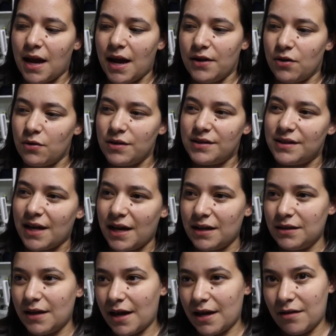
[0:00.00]
I noticed that
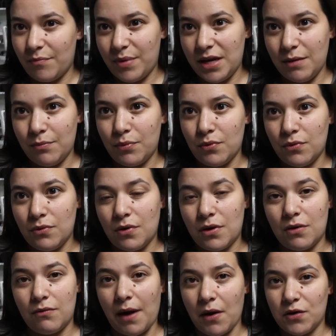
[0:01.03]
a lot of people
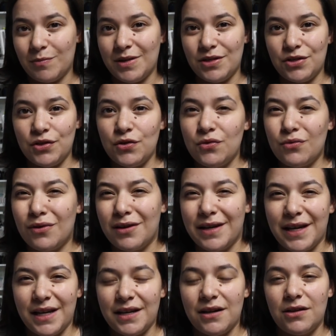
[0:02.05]
around me too
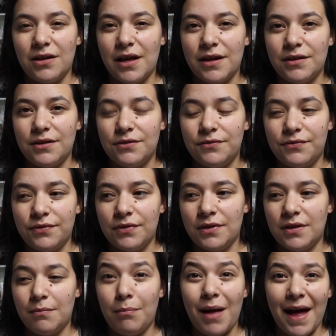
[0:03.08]
weren't getting a lot of
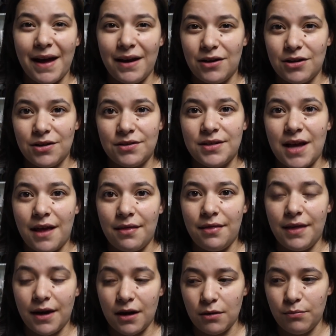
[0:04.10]
buyers
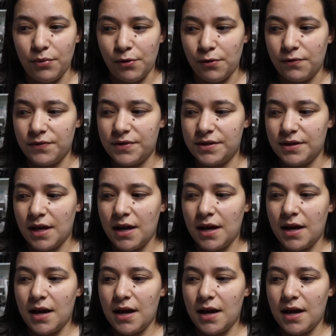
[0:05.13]
at their booths.